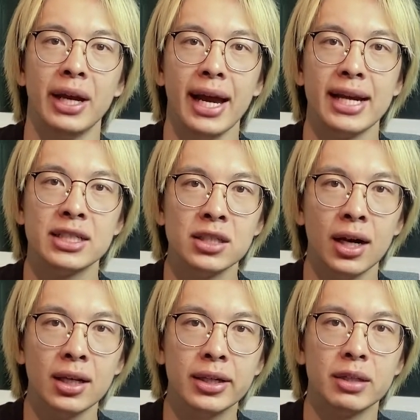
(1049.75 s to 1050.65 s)
and it's
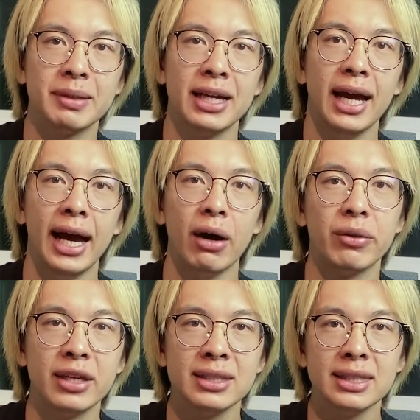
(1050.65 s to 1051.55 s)
not clear to me how
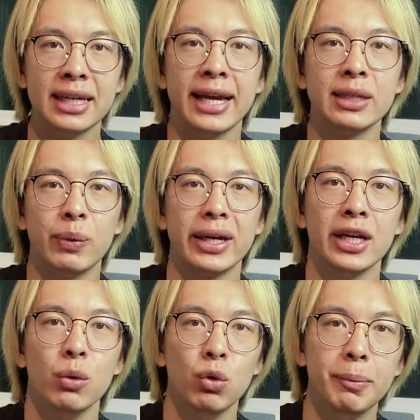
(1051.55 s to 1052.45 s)
this in any way
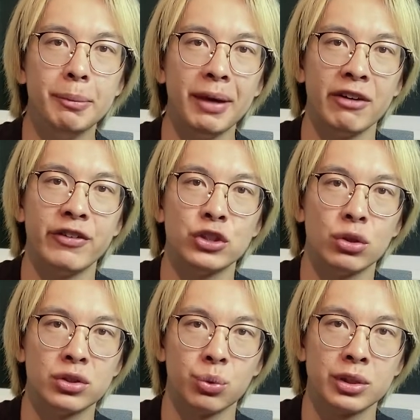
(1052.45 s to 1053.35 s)
would be
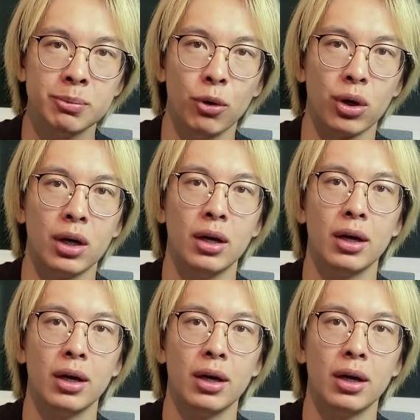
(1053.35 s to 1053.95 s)
beneficial to explore.